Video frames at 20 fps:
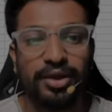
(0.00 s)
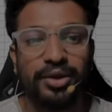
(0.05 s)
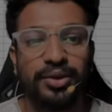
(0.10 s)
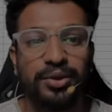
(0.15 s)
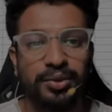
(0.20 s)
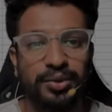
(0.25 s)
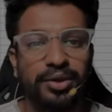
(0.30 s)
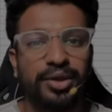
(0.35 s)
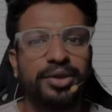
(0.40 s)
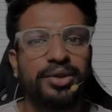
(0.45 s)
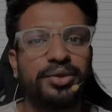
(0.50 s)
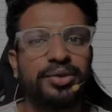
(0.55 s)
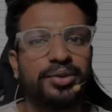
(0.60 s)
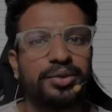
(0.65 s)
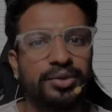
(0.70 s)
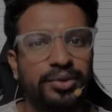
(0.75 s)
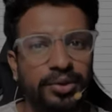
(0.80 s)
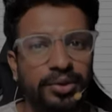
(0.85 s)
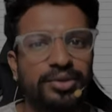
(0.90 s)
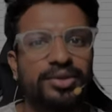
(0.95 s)
You need to
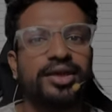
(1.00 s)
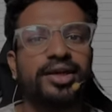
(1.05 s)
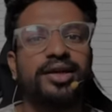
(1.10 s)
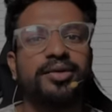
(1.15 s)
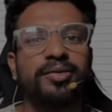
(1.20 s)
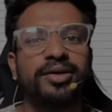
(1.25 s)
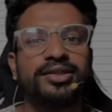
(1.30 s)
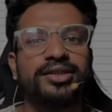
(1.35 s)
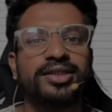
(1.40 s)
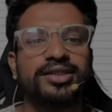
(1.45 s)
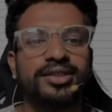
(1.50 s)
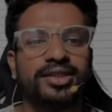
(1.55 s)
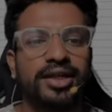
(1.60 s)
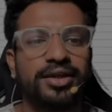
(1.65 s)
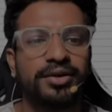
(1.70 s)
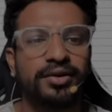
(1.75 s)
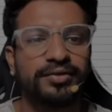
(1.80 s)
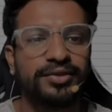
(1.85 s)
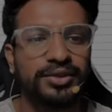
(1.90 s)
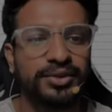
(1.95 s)
know the domicile state
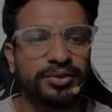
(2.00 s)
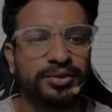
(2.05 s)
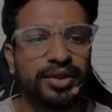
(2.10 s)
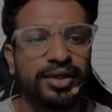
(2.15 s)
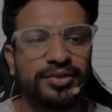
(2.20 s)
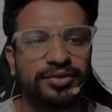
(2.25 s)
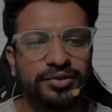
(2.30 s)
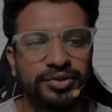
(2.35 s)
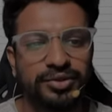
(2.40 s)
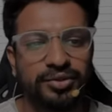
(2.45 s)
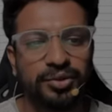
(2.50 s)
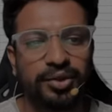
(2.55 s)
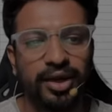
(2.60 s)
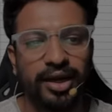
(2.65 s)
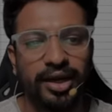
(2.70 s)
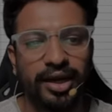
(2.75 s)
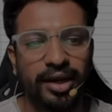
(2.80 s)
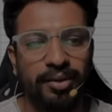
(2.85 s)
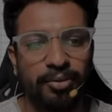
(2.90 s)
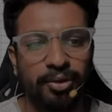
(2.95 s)
of the students who
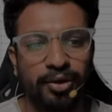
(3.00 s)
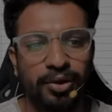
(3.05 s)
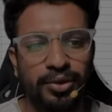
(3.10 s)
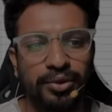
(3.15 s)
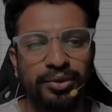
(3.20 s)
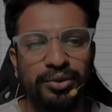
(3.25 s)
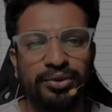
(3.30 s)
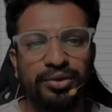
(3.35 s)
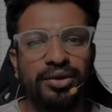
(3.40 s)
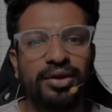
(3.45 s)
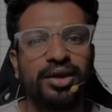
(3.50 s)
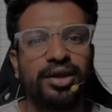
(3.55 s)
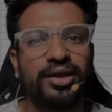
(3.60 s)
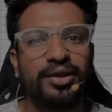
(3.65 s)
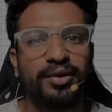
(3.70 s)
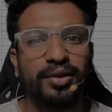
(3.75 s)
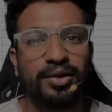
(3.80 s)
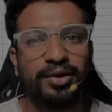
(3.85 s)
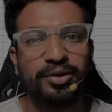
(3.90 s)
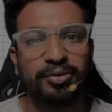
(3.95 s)
are above you in
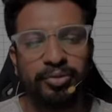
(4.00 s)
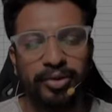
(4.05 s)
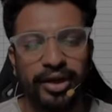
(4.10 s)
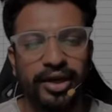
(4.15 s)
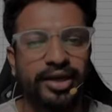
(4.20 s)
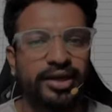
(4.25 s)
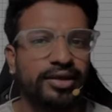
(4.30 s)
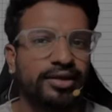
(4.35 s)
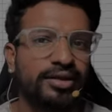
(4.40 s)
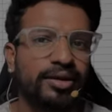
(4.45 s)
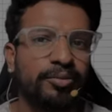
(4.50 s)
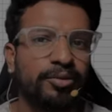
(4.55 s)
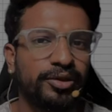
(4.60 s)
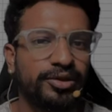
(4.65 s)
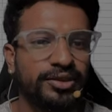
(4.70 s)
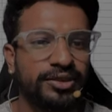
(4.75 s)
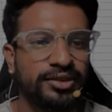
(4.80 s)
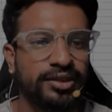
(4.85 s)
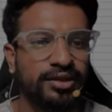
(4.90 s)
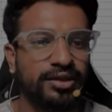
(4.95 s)
order to predict the
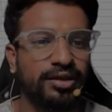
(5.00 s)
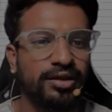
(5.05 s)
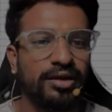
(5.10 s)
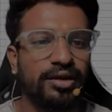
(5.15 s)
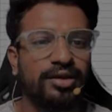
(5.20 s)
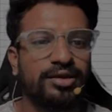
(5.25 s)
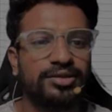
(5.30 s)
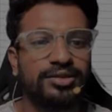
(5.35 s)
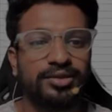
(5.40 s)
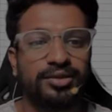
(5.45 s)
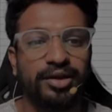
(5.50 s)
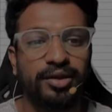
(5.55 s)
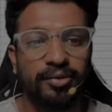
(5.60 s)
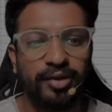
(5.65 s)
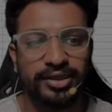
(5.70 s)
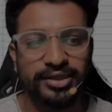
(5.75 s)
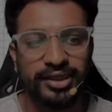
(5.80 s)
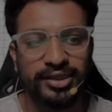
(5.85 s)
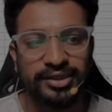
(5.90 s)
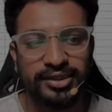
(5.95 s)
position. So
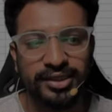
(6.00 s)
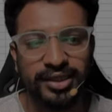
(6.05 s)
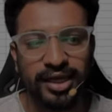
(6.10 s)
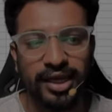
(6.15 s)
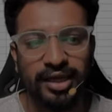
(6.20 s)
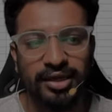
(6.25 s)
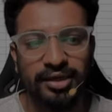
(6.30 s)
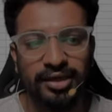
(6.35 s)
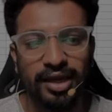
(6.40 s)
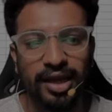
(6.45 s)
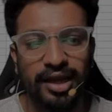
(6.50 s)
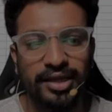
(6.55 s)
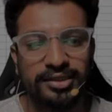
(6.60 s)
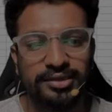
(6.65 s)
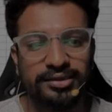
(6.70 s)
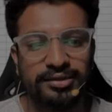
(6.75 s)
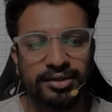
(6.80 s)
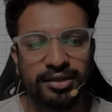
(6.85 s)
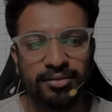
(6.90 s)
domicile state, as